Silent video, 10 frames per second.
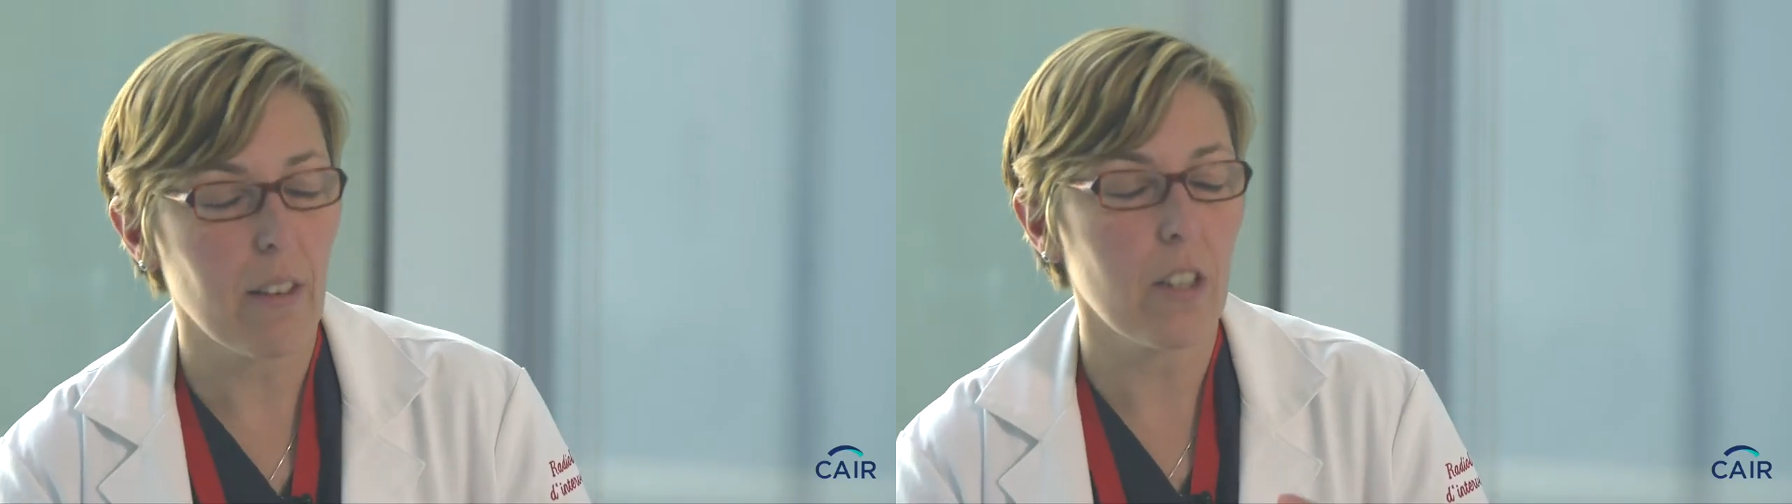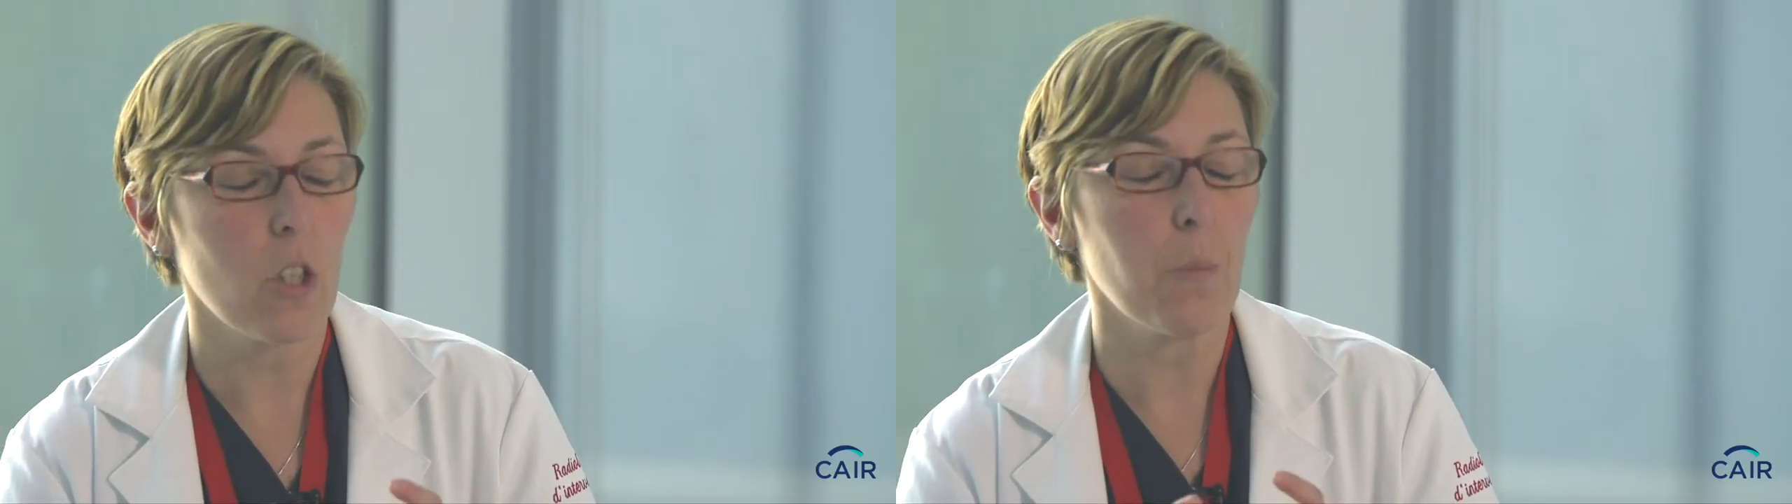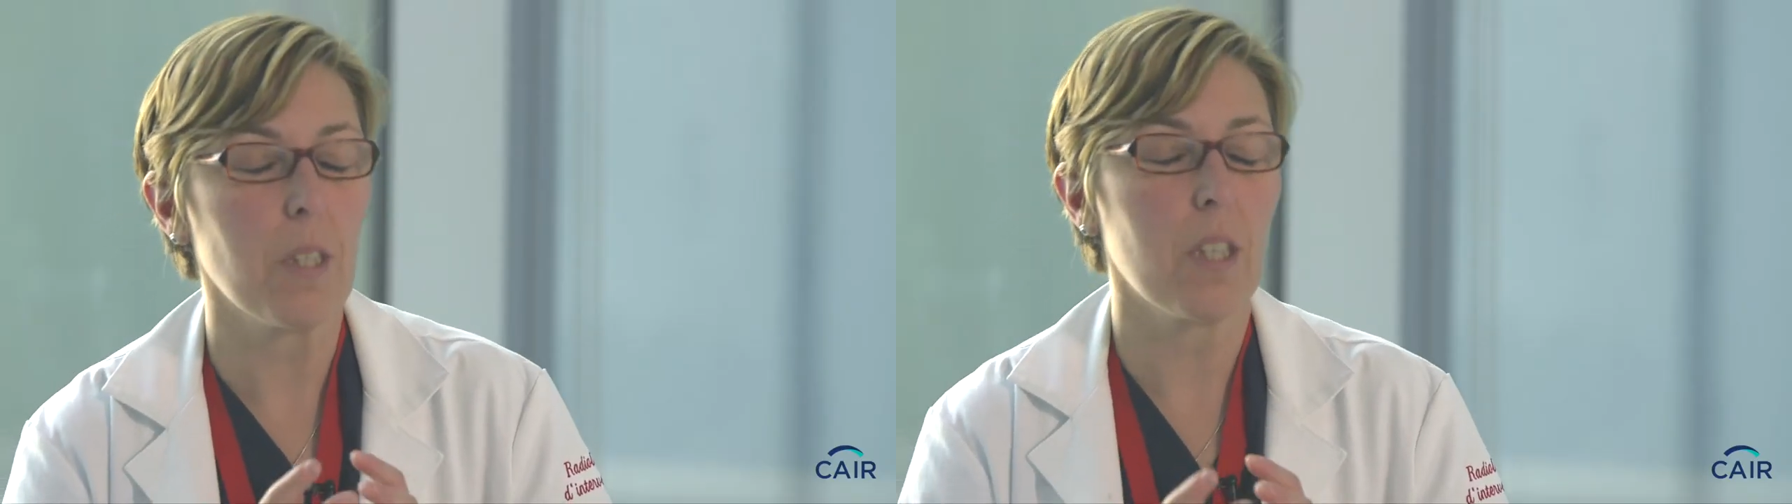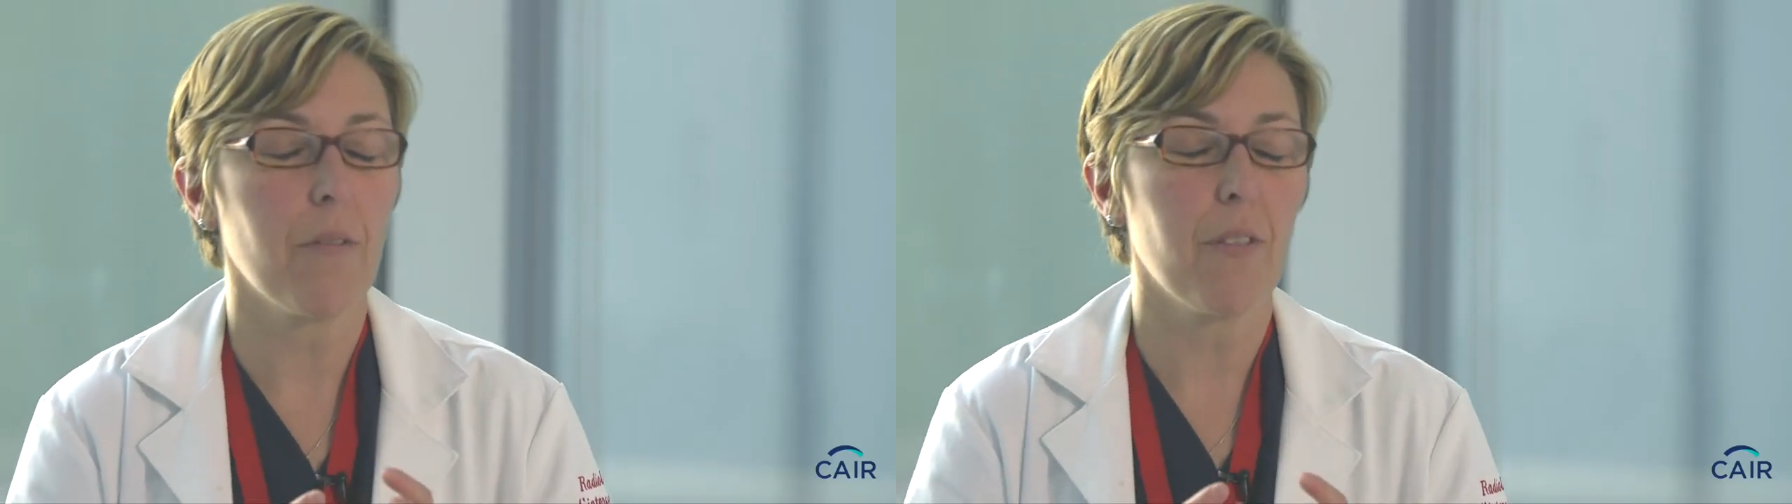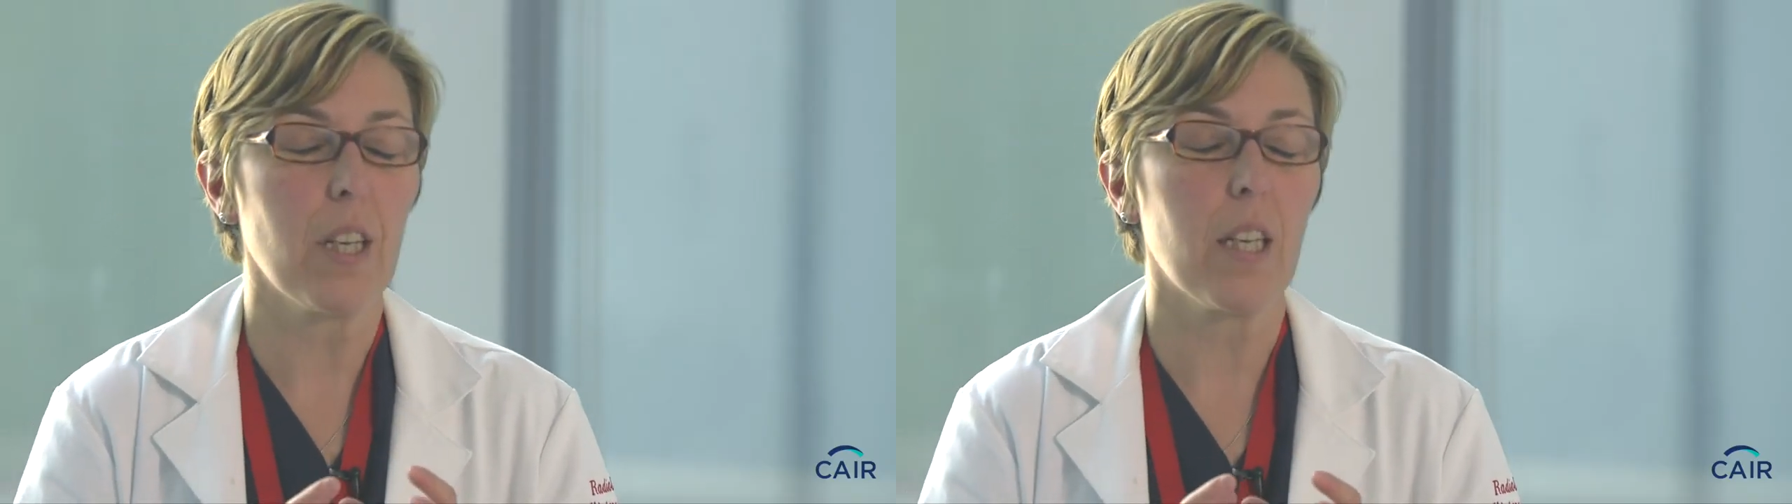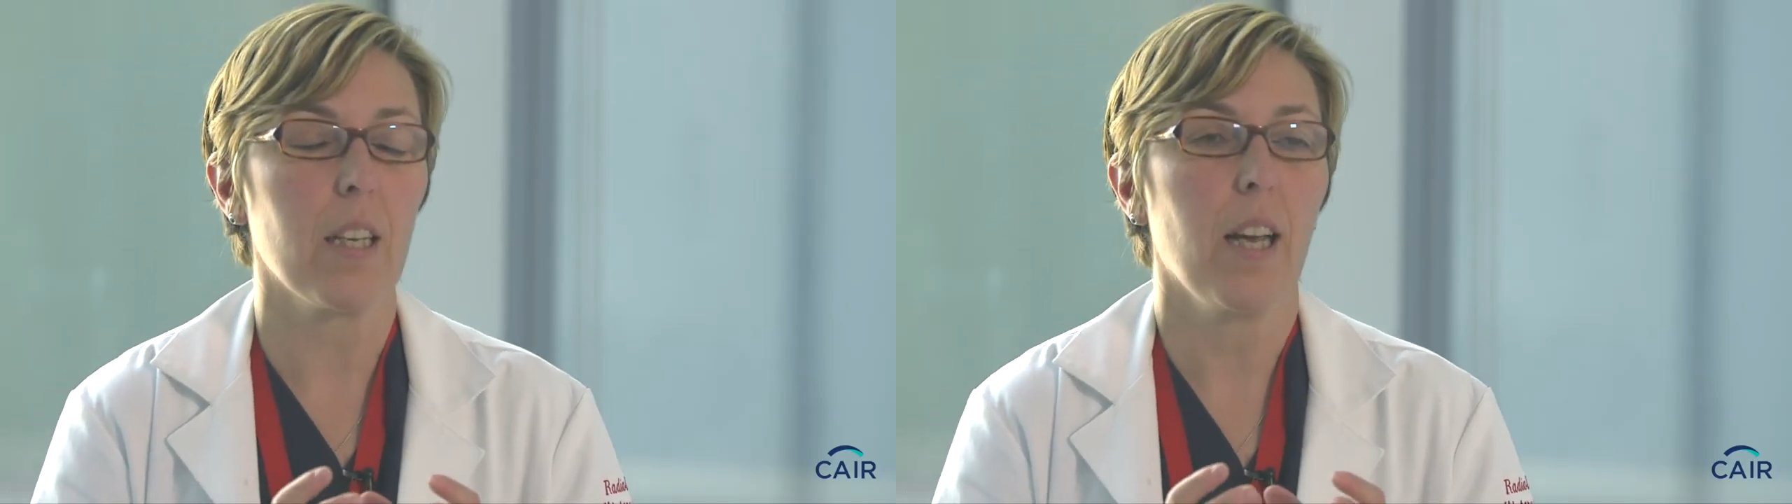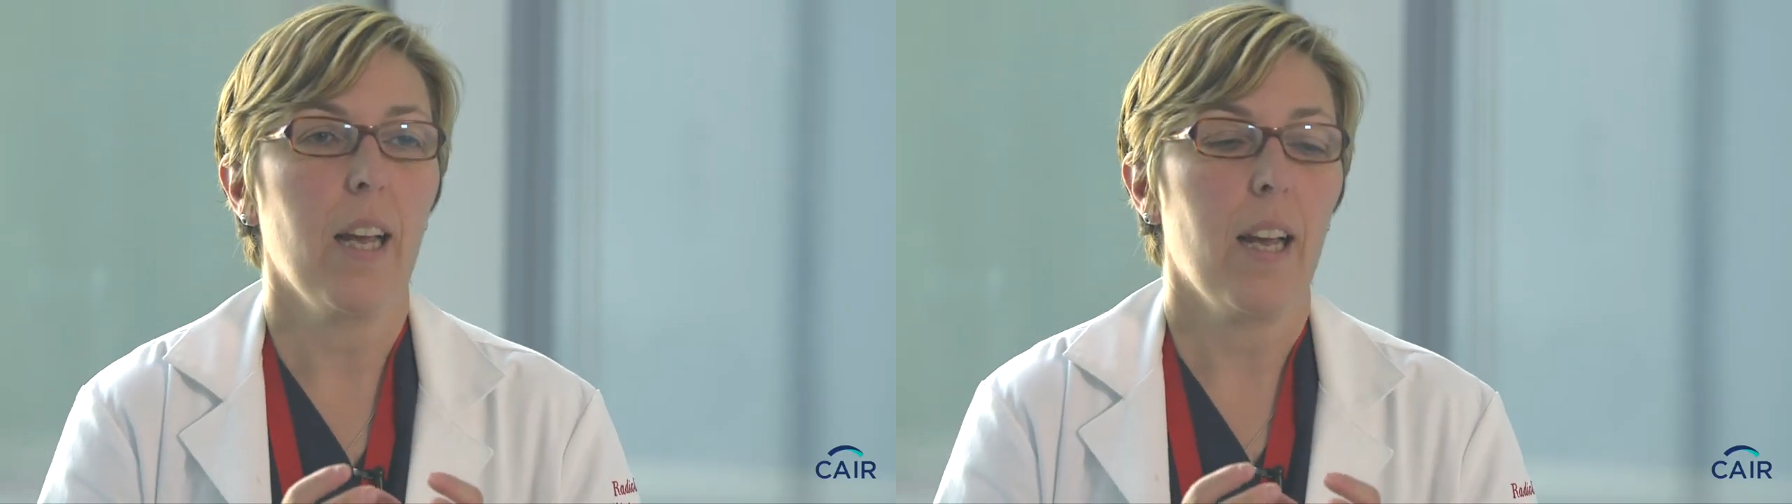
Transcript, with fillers: They're specific